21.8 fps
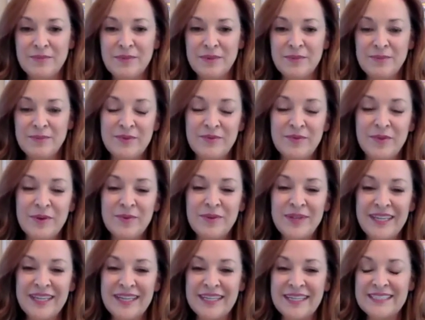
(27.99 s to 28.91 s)
But before we
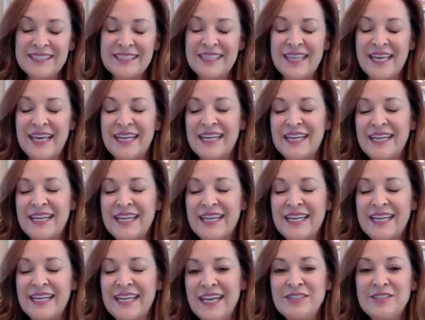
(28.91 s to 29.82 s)
get into that,
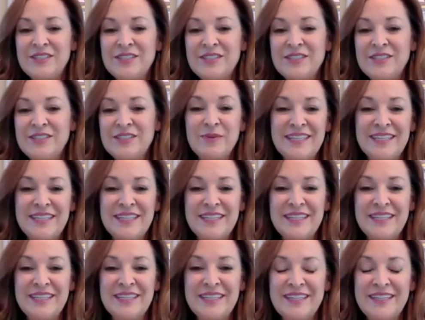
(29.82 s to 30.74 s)
I do want
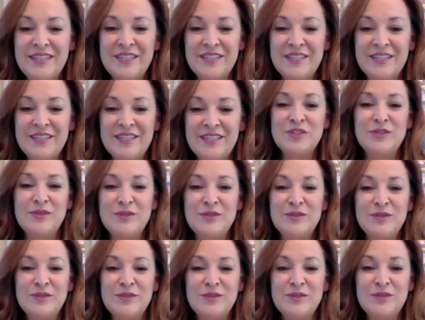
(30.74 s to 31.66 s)
to
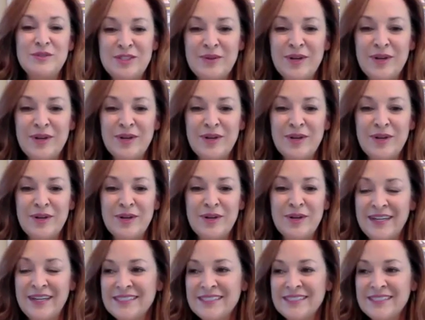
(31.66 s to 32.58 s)
introduce to our
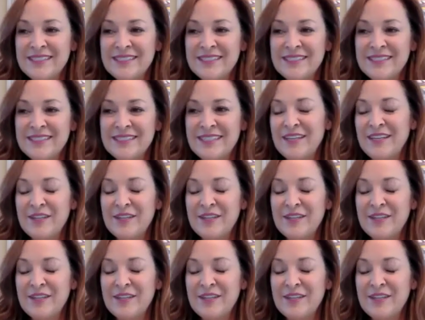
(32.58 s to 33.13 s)
audience